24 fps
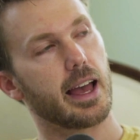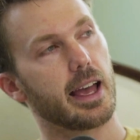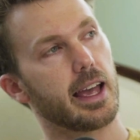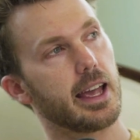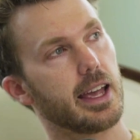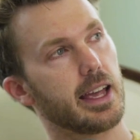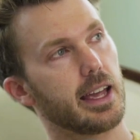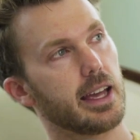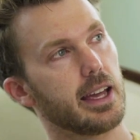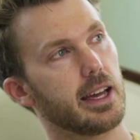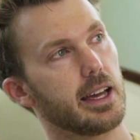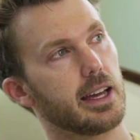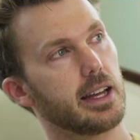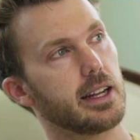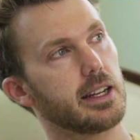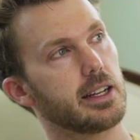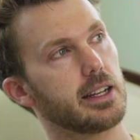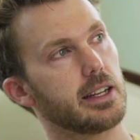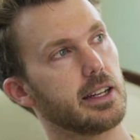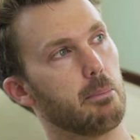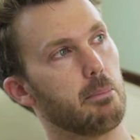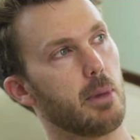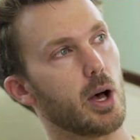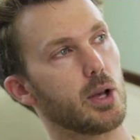
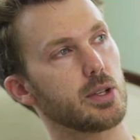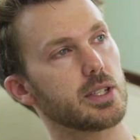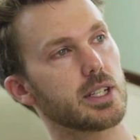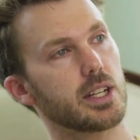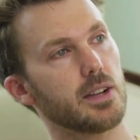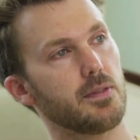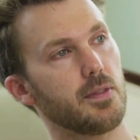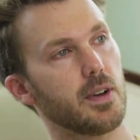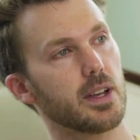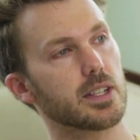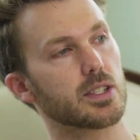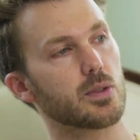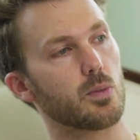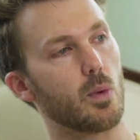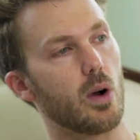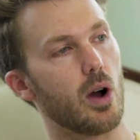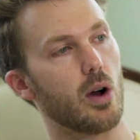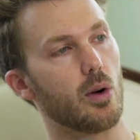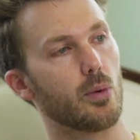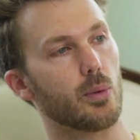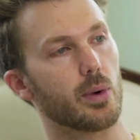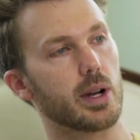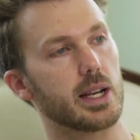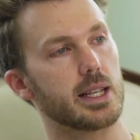And most of us
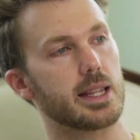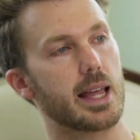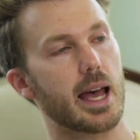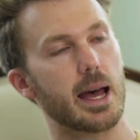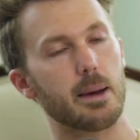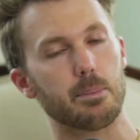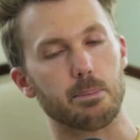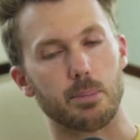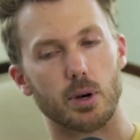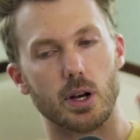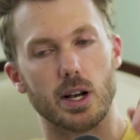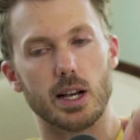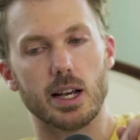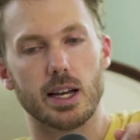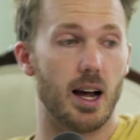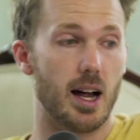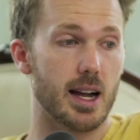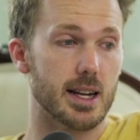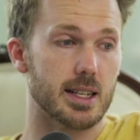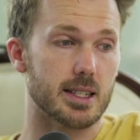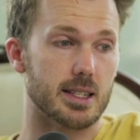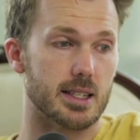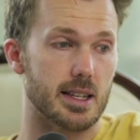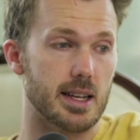won't read that book,
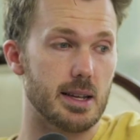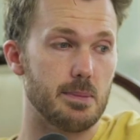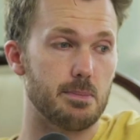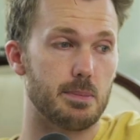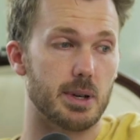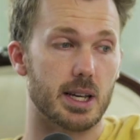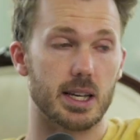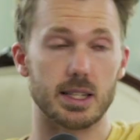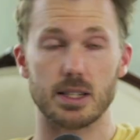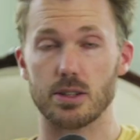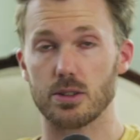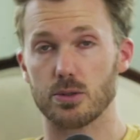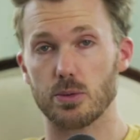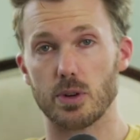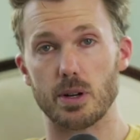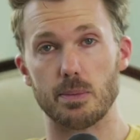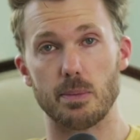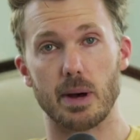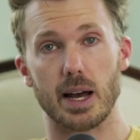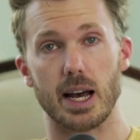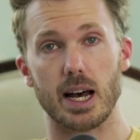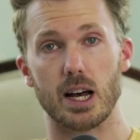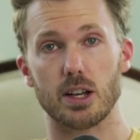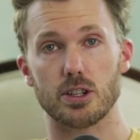honestly, because it was written
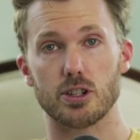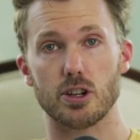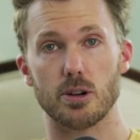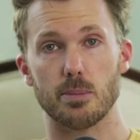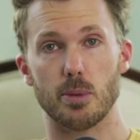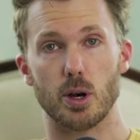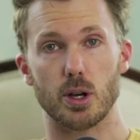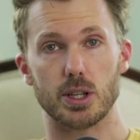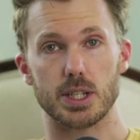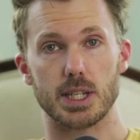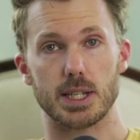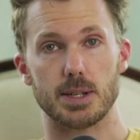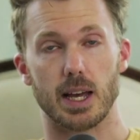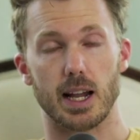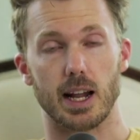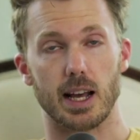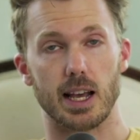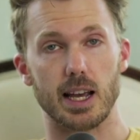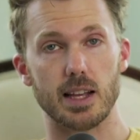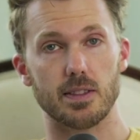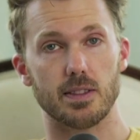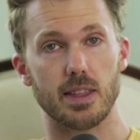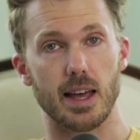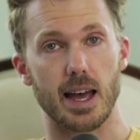by Alex Hormozi. And I
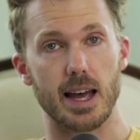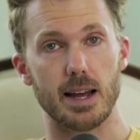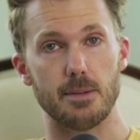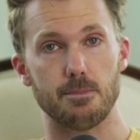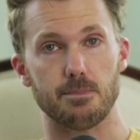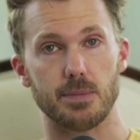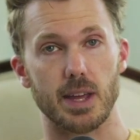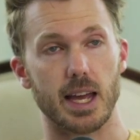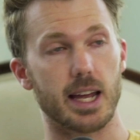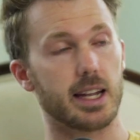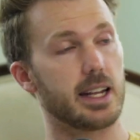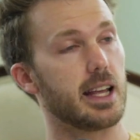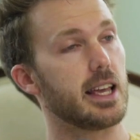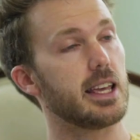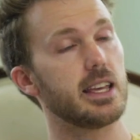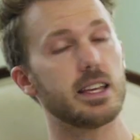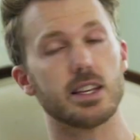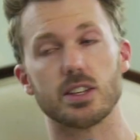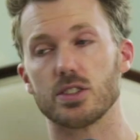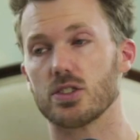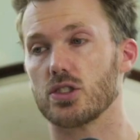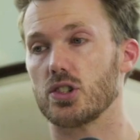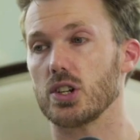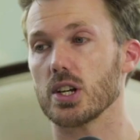get that. And he
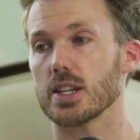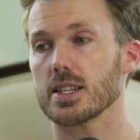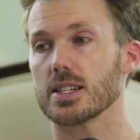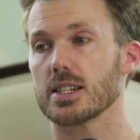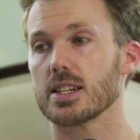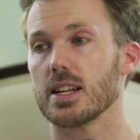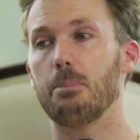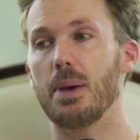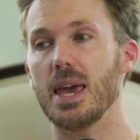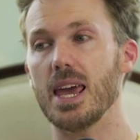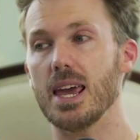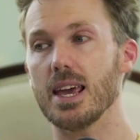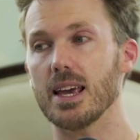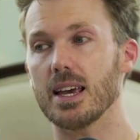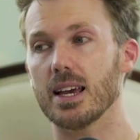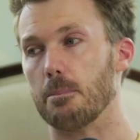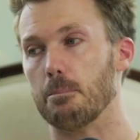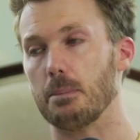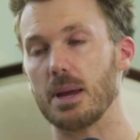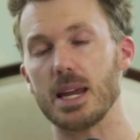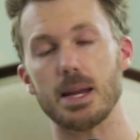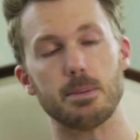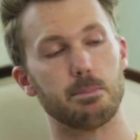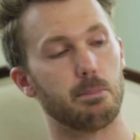is just peak
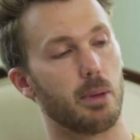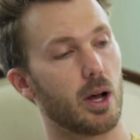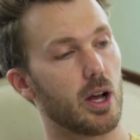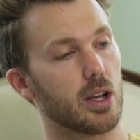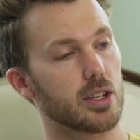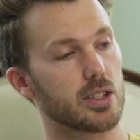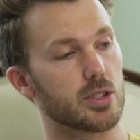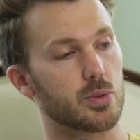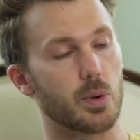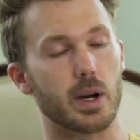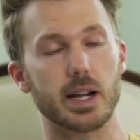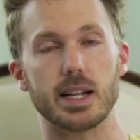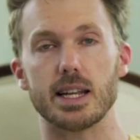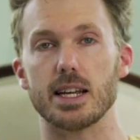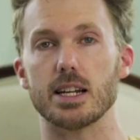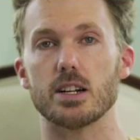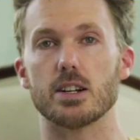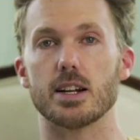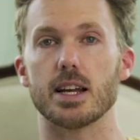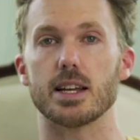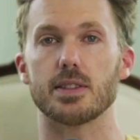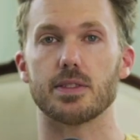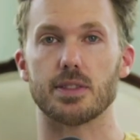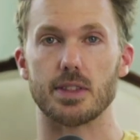meatball, sweaty
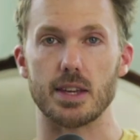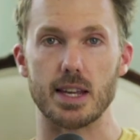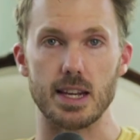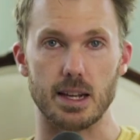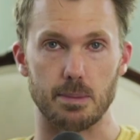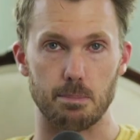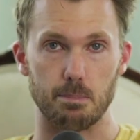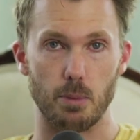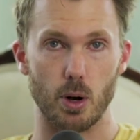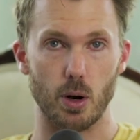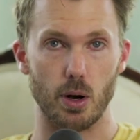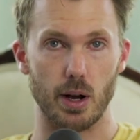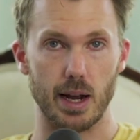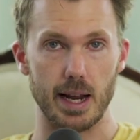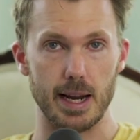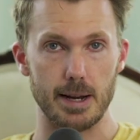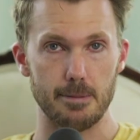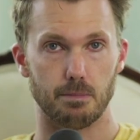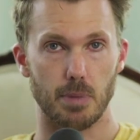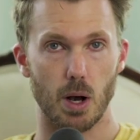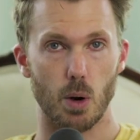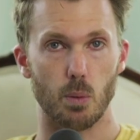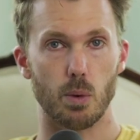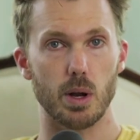internet think boy.
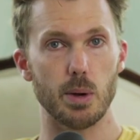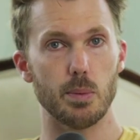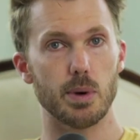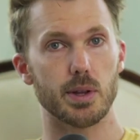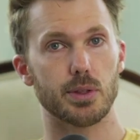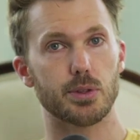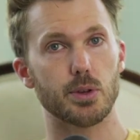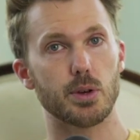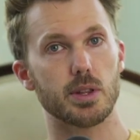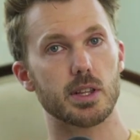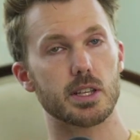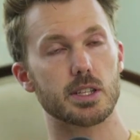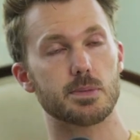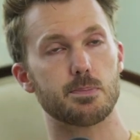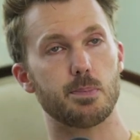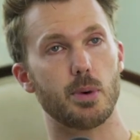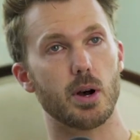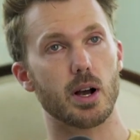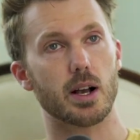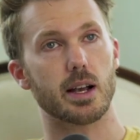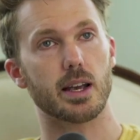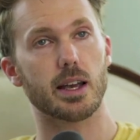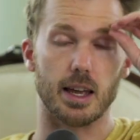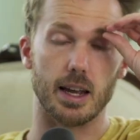But we went through this
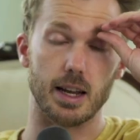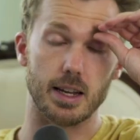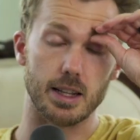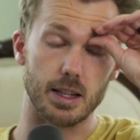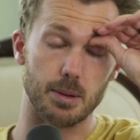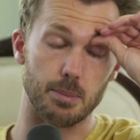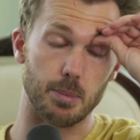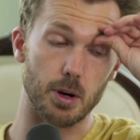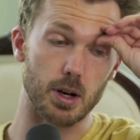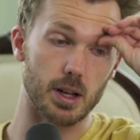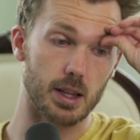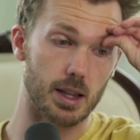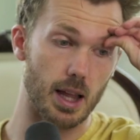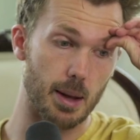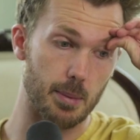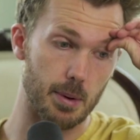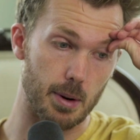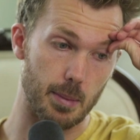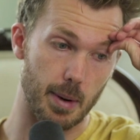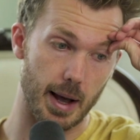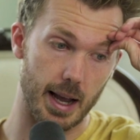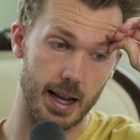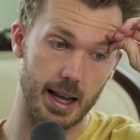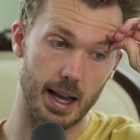book in the book club
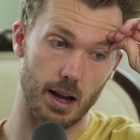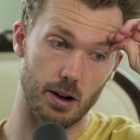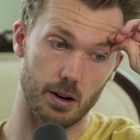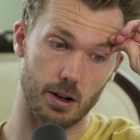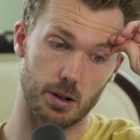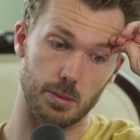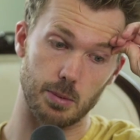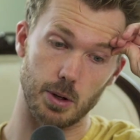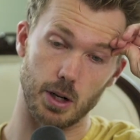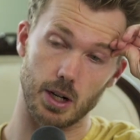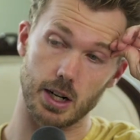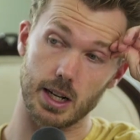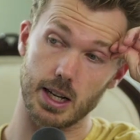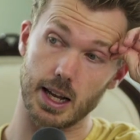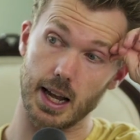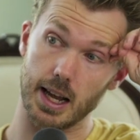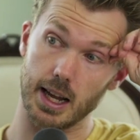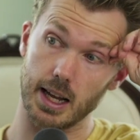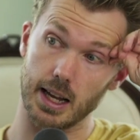in my accountant community.